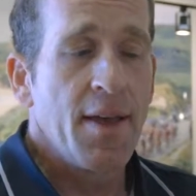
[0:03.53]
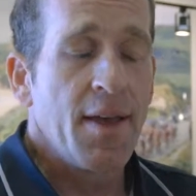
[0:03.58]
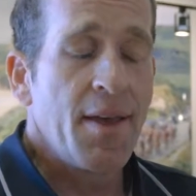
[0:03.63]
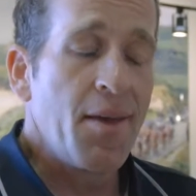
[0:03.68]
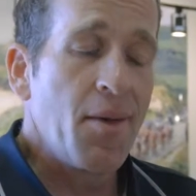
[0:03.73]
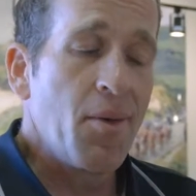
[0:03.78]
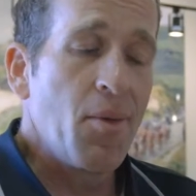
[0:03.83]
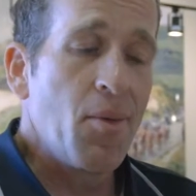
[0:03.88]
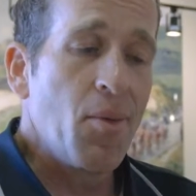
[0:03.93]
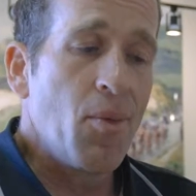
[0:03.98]

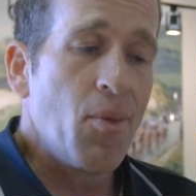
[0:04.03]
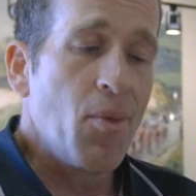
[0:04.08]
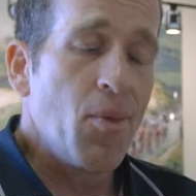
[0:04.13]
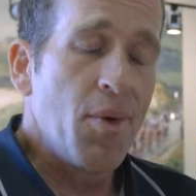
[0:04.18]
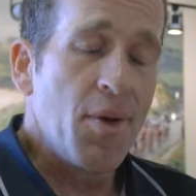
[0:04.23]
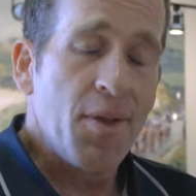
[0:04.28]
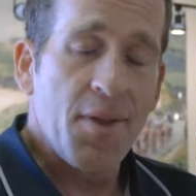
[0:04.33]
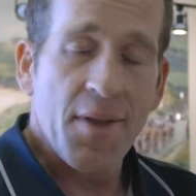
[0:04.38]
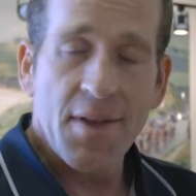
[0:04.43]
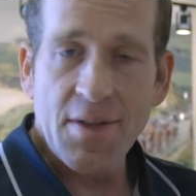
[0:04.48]
Hey,
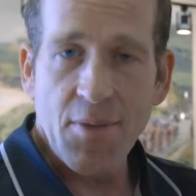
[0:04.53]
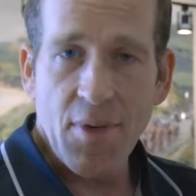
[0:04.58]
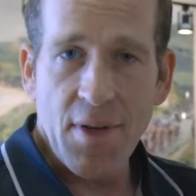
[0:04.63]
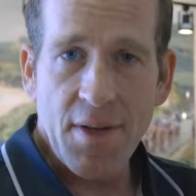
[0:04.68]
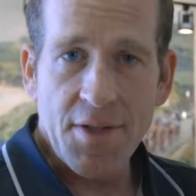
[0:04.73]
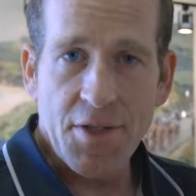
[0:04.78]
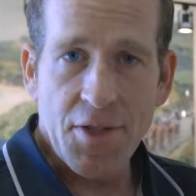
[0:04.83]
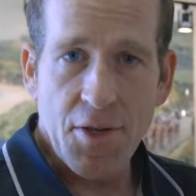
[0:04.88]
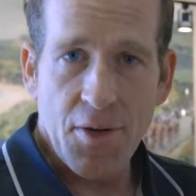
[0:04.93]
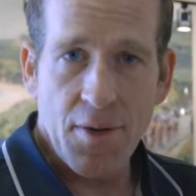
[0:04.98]
one of the things I
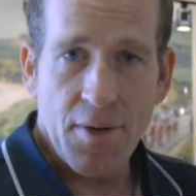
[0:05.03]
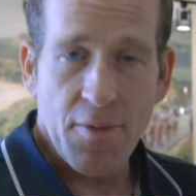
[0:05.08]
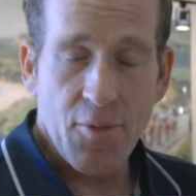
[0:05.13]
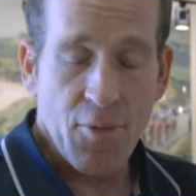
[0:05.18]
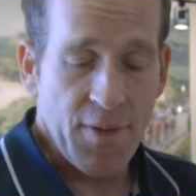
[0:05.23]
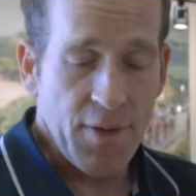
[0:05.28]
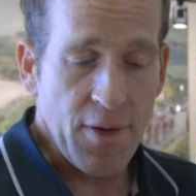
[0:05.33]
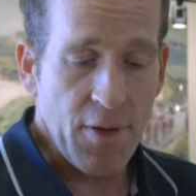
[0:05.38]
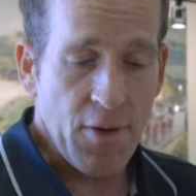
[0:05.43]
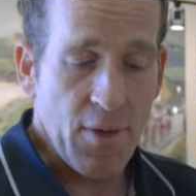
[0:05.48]
wanted to share
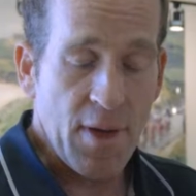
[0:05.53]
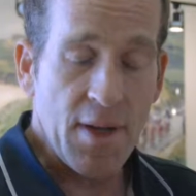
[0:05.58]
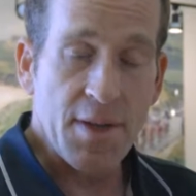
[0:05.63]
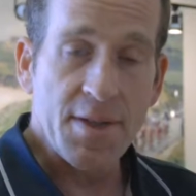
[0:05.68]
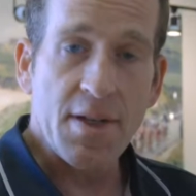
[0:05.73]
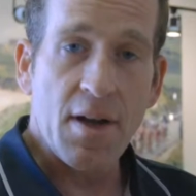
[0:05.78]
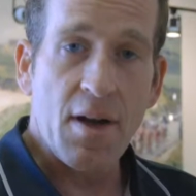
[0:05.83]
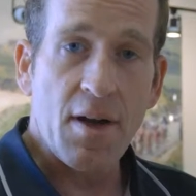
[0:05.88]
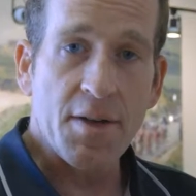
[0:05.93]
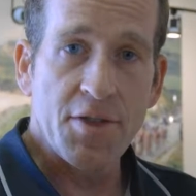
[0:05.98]
with you and
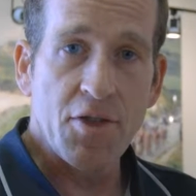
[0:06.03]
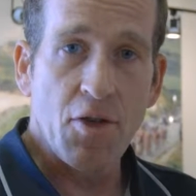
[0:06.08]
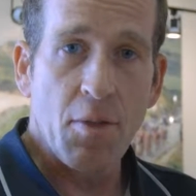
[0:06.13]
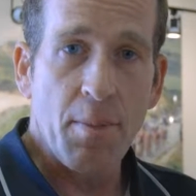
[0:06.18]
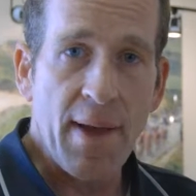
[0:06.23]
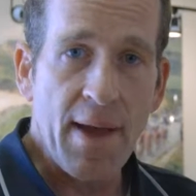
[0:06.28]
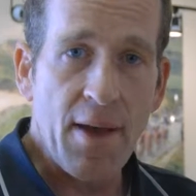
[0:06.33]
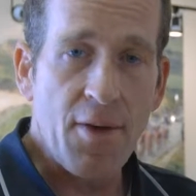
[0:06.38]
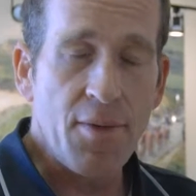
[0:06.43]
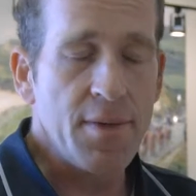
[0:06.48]
talk to you
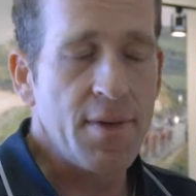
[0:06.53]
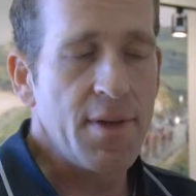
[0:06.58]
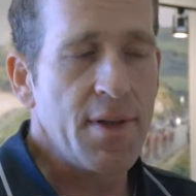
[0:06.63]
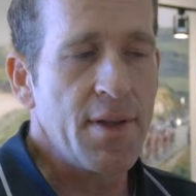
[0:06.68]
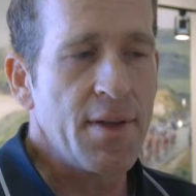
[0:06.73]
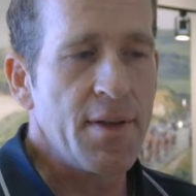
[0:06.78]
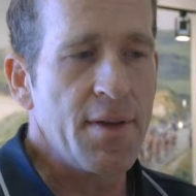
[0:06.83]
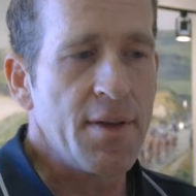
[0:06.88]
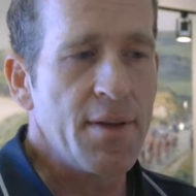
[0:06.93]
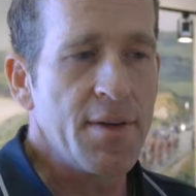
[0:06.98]
about
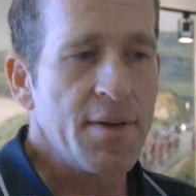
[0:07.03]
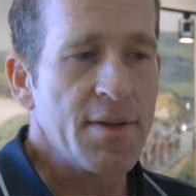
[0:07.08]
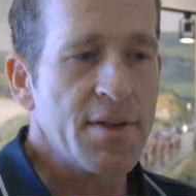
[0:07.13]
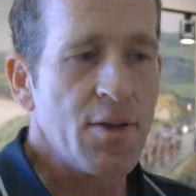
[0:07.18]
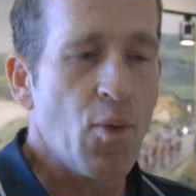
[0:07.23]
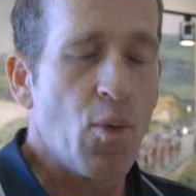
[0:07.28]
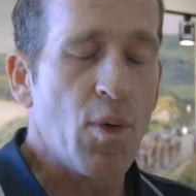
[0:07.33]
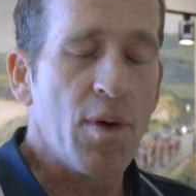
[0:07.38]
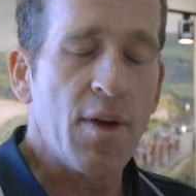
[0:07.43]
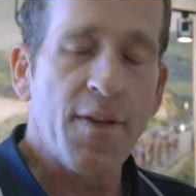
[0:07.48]
is
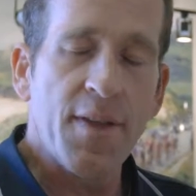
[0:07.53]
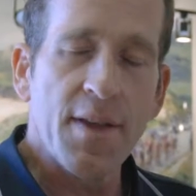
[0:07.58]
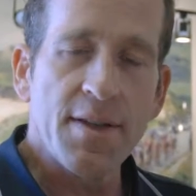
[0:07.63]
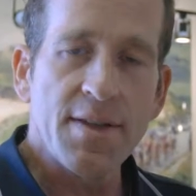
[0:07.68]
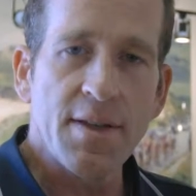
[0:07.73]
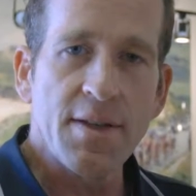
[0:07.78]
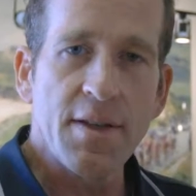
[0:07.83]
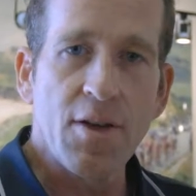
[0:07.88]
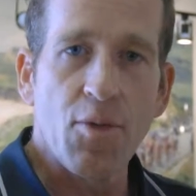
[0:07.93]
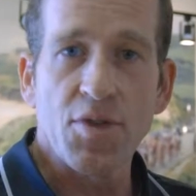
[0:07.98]
one of the
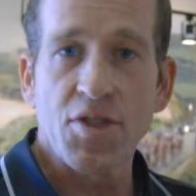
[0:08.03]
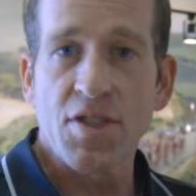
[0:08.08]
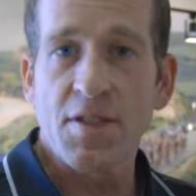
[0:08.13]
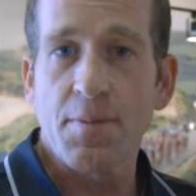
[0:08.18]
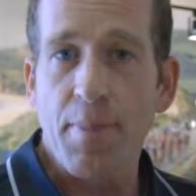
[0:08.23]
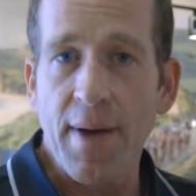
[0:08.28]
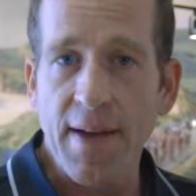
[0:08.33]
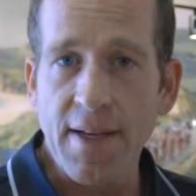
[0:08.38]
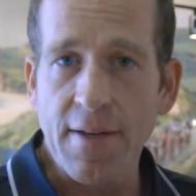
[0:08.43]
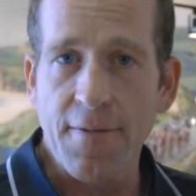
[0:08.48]
things I do, which is
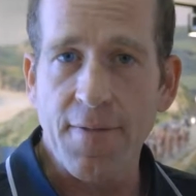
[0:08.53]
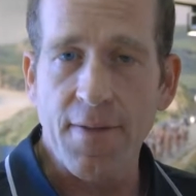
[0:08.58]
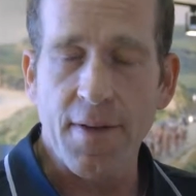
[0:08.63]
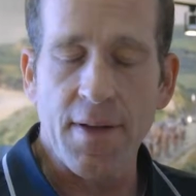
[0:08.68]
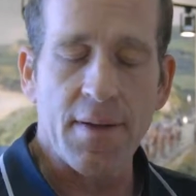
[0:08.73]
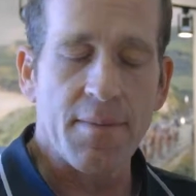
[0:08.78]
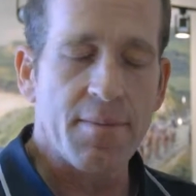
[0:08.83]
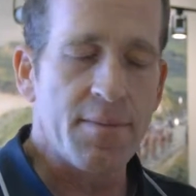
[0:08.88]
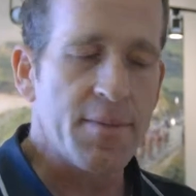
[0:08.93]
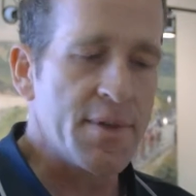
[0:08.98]
bike
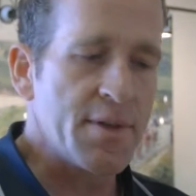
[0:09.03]
fitting.